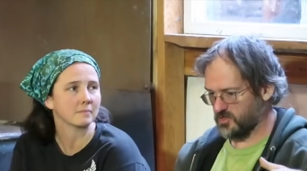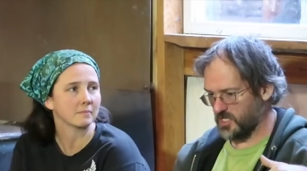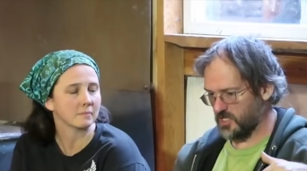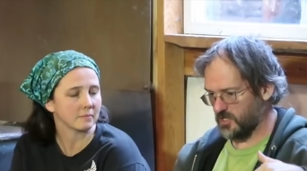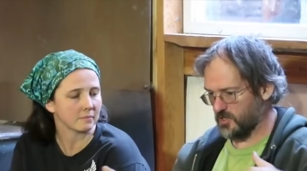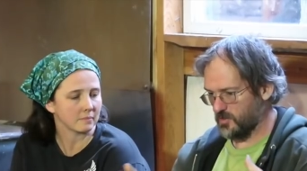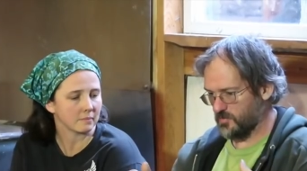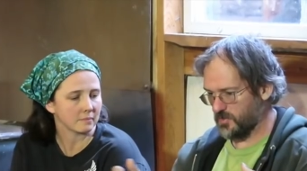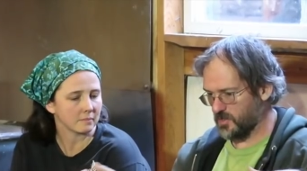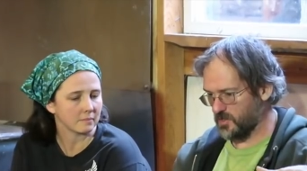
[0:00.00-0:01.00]
Speaker 1: taking
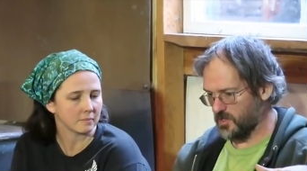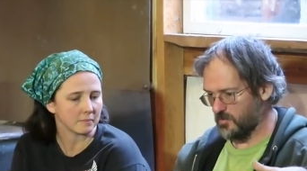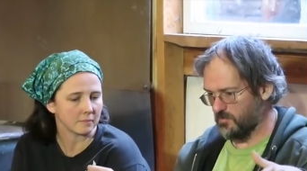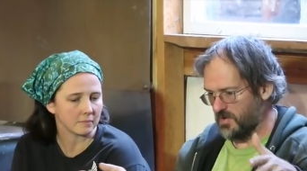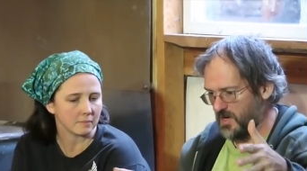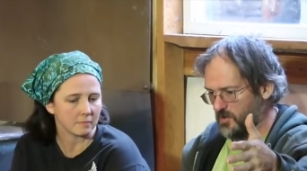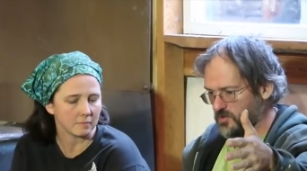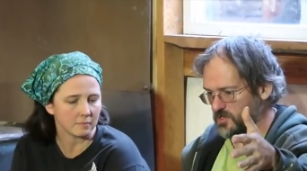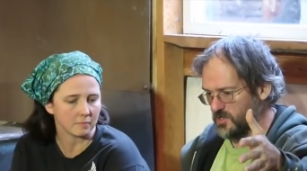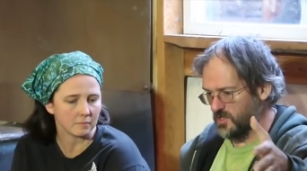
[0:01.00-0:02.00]
up
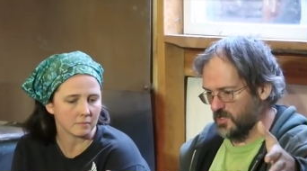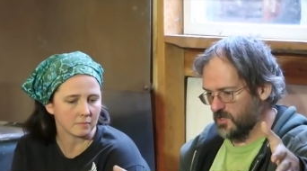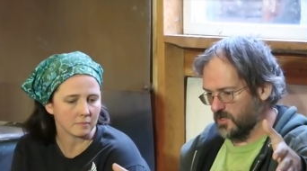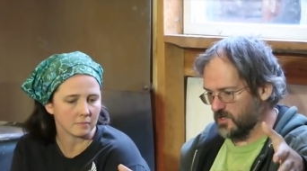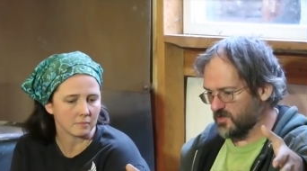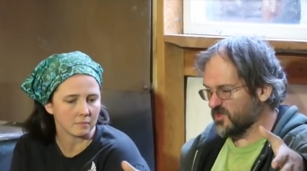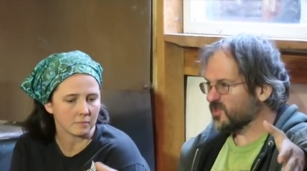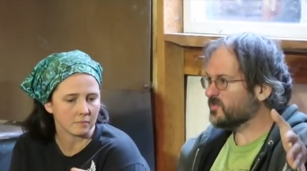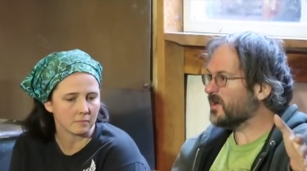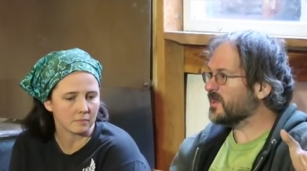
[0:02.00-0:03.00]
about
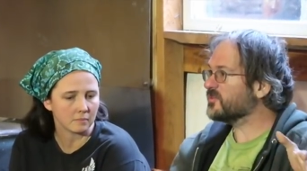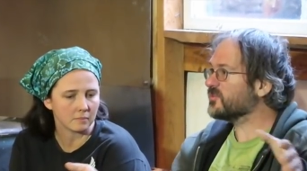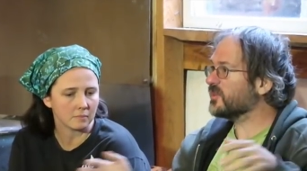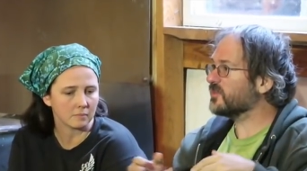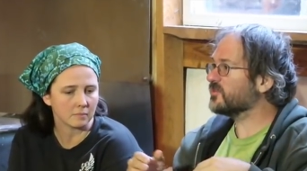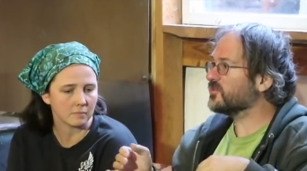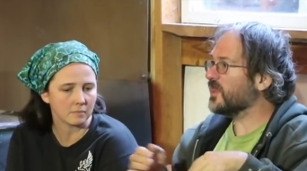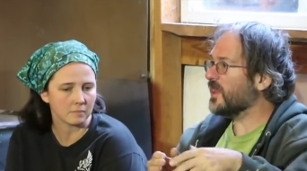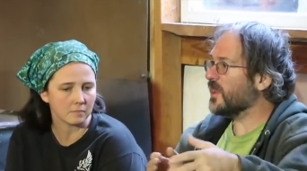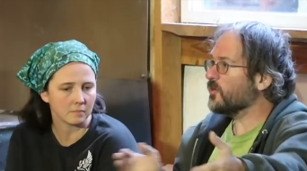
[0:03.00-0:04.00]
6 by
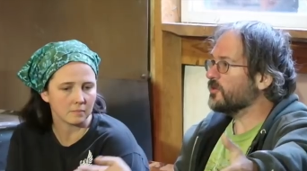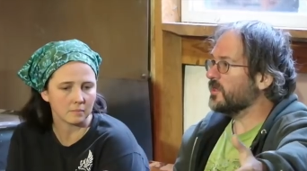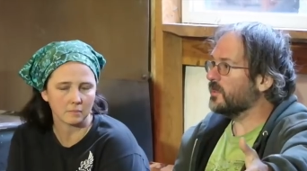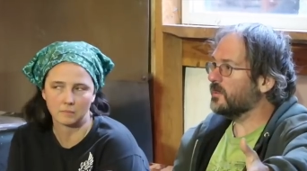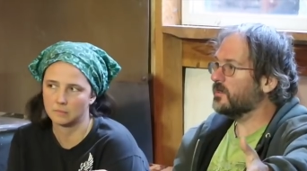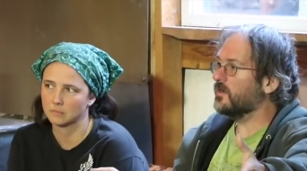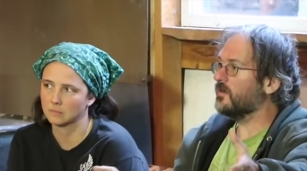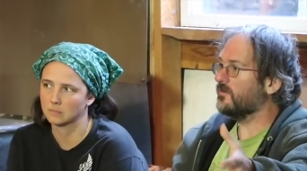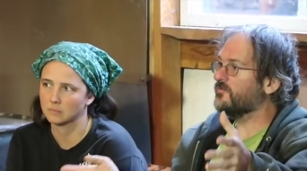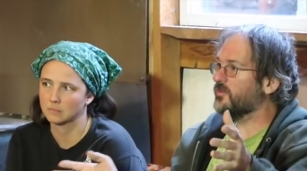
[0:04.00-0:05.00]
6 area
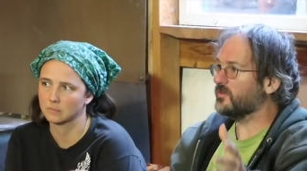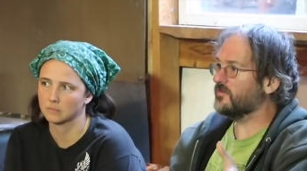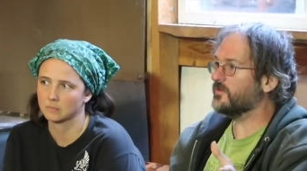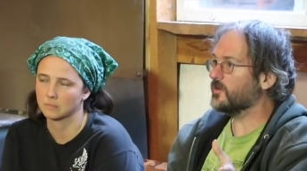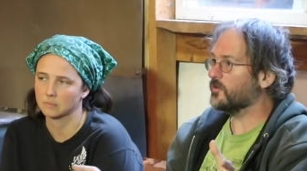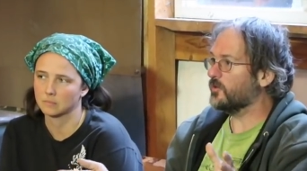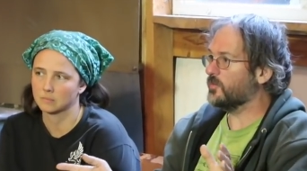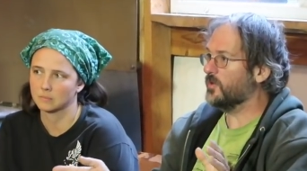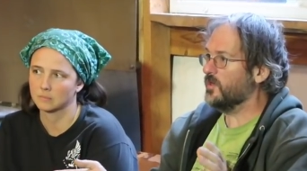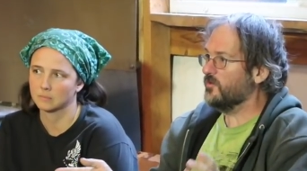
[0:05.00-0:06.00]
of the living
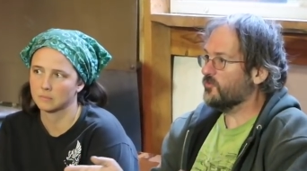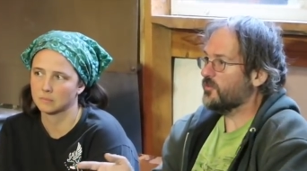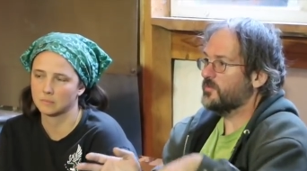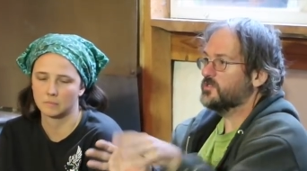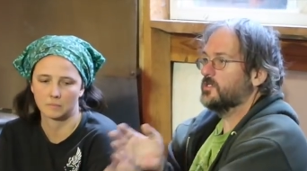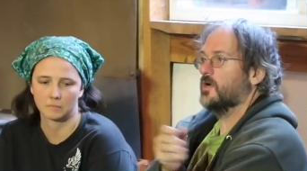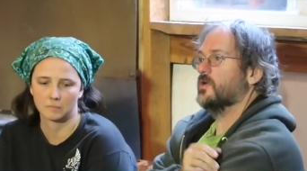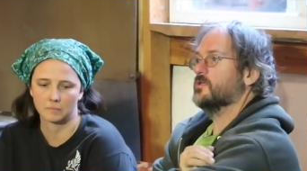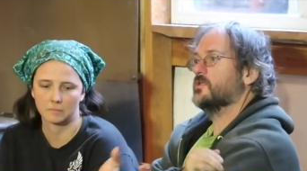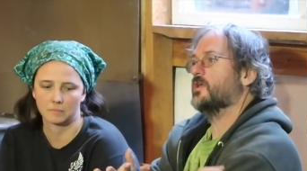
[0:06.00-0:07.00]
room for them to
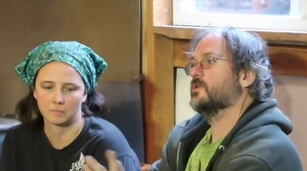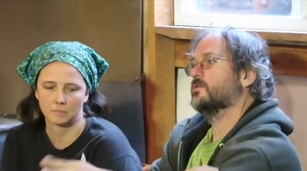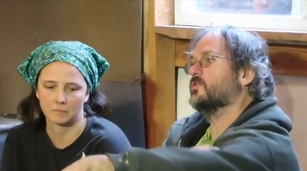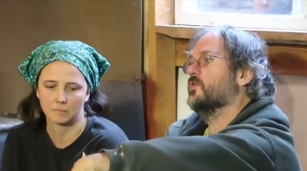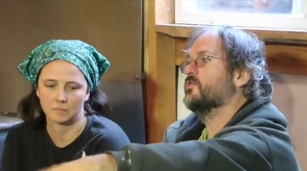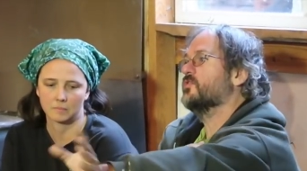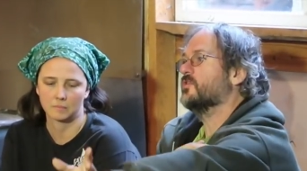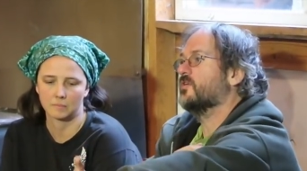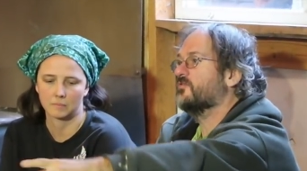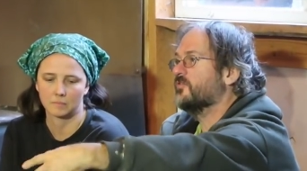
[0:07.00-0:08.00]
not get close
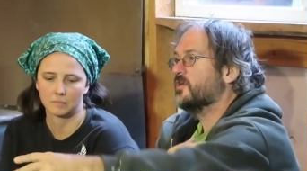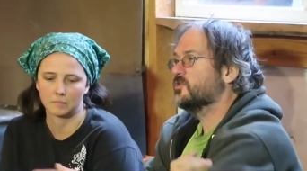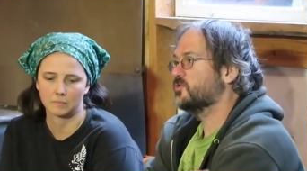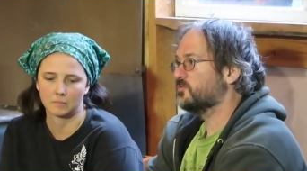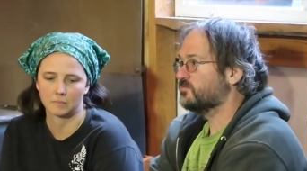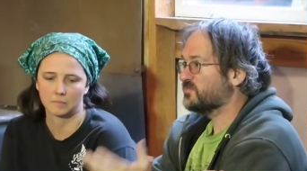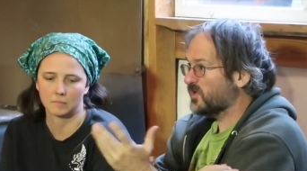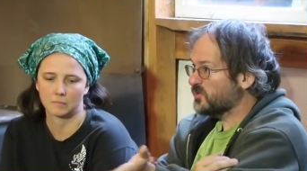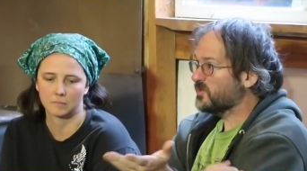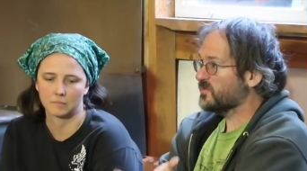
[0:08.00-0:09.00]
enough to burn